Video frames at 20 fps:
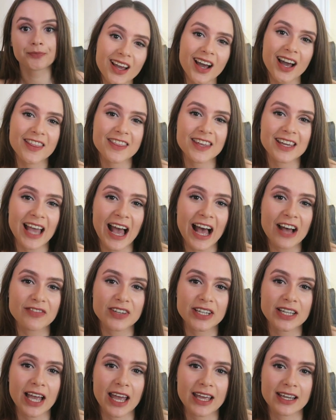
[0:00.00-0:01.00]
I think
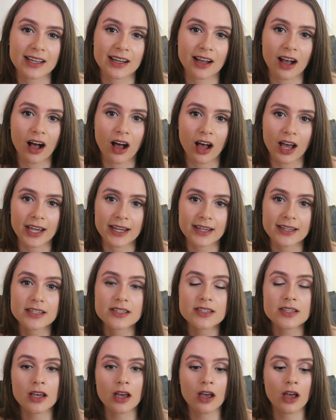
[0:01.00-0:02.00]
having a
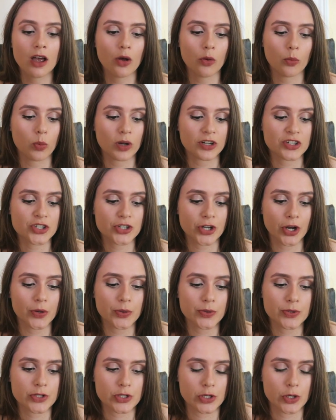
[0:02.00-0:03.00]
guide which
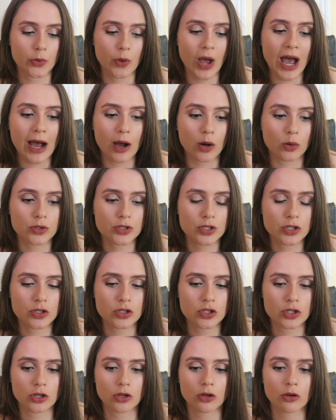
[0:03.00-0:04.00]
shows you how to
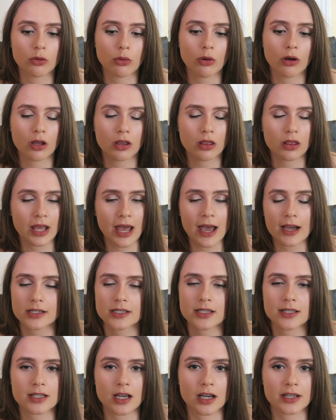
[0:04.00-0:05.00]
do the
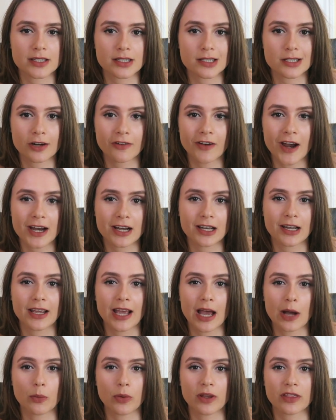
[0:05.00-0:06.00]
exercises
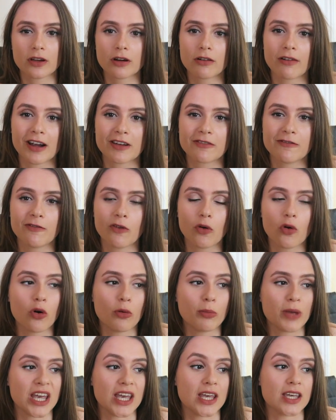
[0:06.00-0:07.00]
correctly and with correct
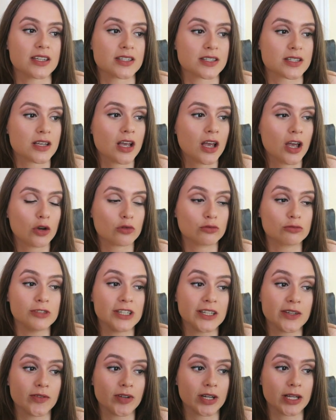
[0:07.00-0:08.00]
form is
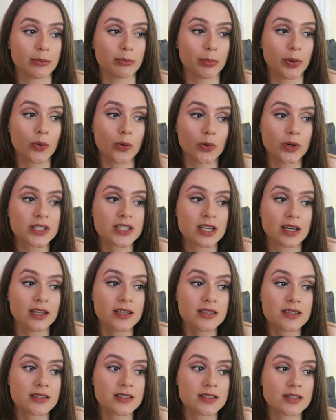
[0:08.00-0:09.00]
really, really
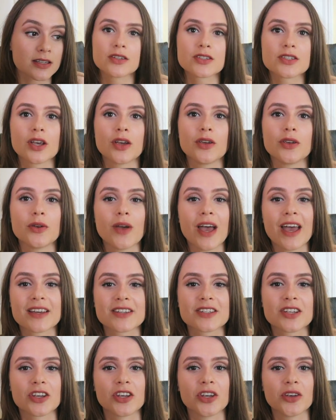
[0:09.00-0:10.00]
important. So you
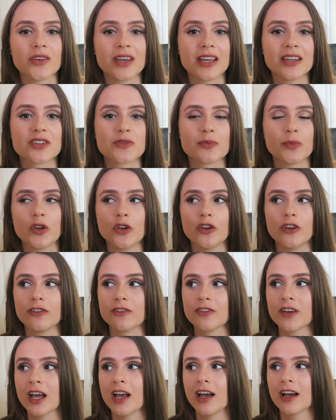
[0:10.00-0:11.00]
execute each
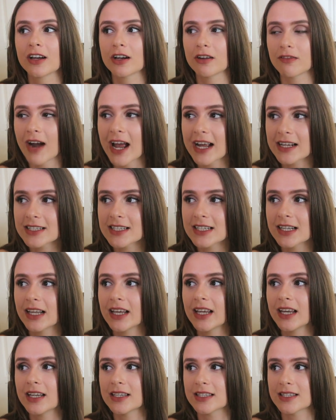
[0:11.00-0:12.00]
move
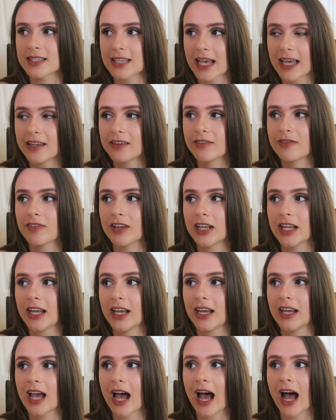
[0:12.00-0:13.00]
correctly and
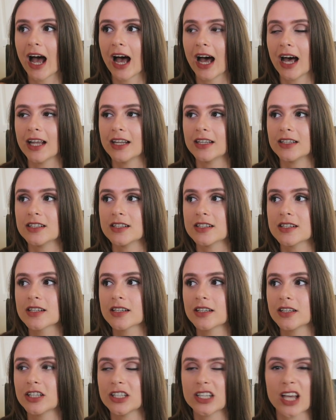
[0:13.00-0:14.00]
safely, and
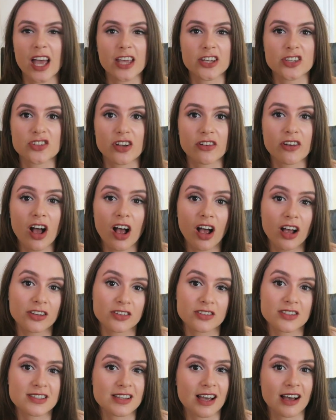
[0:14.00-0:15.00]
yeah, you don't hurt
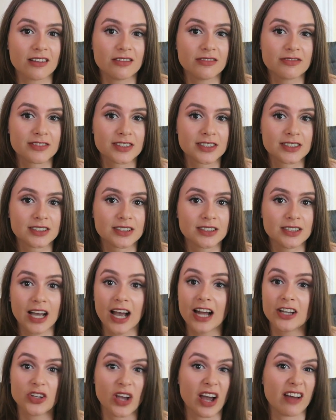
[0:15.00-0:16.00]
yourself
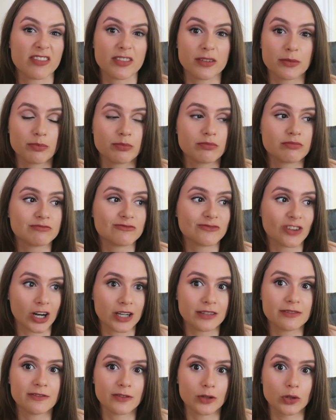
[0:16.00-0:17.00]
and you have the
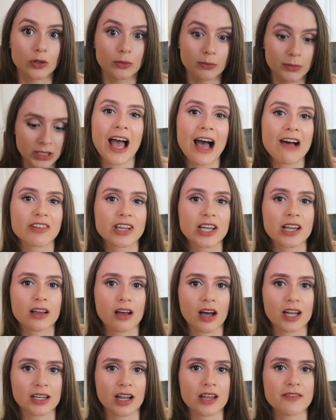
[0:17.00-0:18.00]
right form. Having a
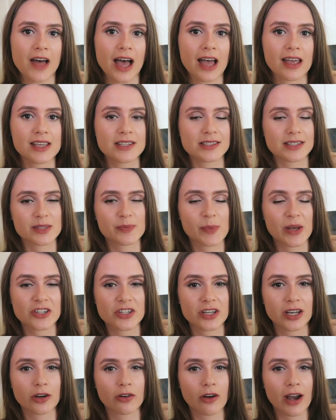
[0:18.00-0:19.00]
guide like that is
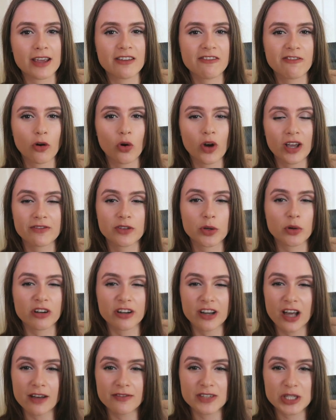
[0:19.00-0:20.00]
especially great for if you're a
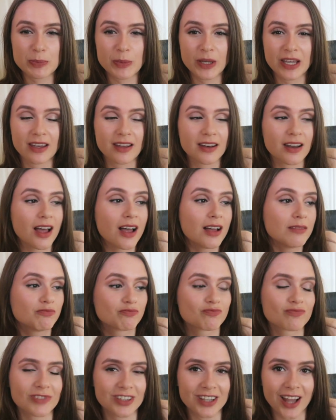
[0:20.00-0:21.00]
nervous beginner
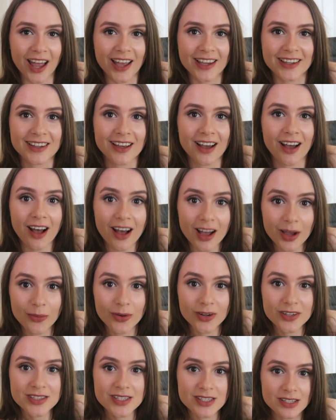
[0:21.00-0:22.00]
like I
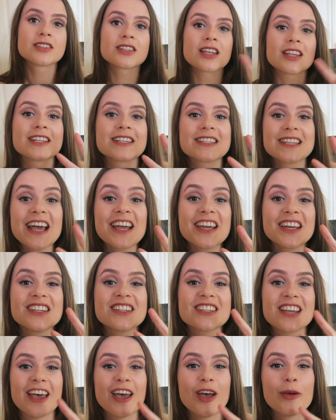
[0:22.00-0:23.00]
was. So the second
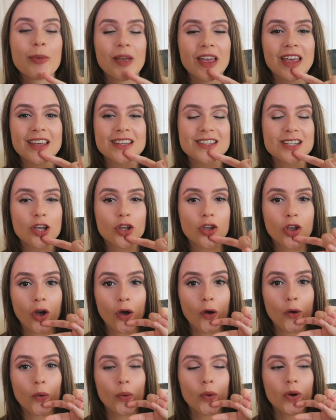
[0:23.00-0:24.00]
tip is
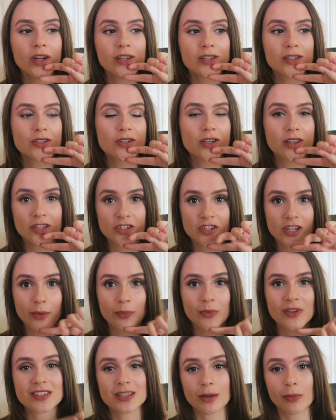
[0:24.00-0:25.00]
go to the
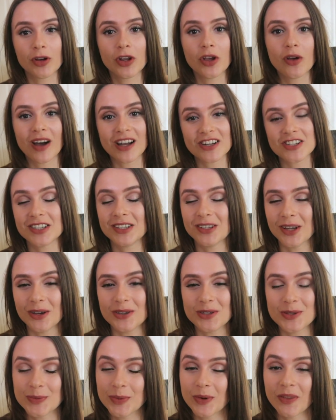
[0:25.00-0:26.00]
gym with someone who actually
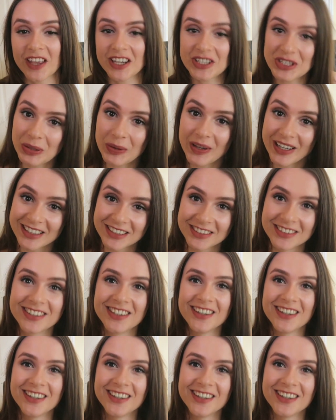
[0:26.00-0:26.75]
knows what they're doing.